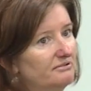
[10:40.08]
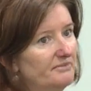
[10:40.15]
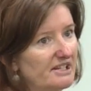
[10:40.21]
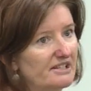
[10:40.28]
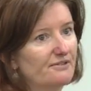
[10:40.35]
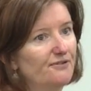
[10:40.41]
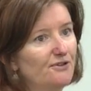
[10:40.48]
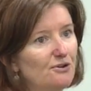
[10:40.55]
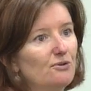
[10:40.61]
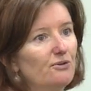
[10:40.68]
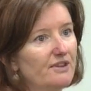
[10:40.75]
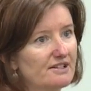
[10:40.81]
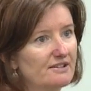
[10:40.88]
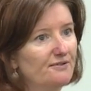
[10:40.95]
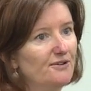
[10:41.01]
There's a
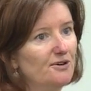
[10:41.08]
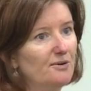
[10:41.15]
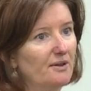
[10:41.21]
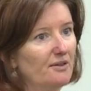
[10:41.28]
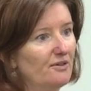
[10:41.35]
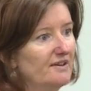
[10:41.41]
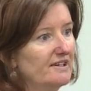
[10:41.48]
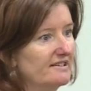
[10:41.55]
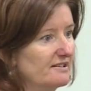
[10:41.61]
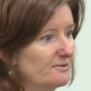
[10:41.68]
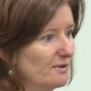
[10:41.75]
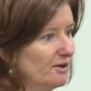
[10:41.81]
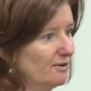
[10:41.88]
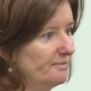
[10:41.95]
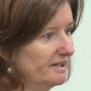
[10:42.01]
few other things as
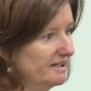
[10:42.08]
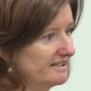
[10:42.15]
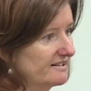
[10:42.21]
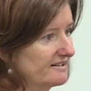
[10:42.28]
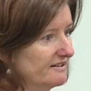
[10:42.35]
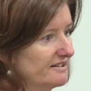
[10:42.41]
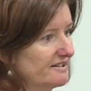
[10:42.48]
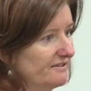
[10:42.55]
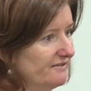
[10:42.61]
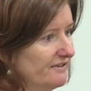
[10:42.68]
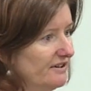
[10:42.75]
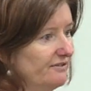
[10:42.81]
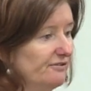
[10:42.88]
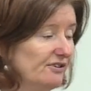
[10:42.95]
well, but it's a very